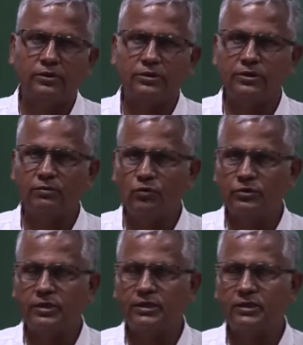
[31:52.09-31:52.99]
See the
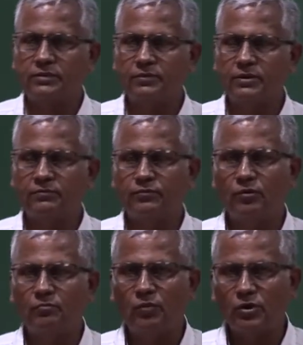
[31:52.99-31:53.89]
motion transfer
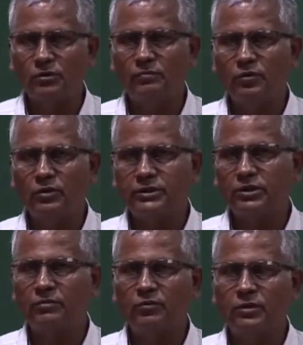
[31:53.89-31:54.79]
from bottom roll
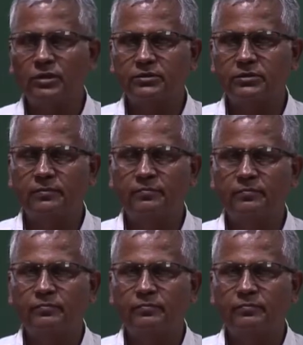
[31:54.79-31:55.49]
set of rollers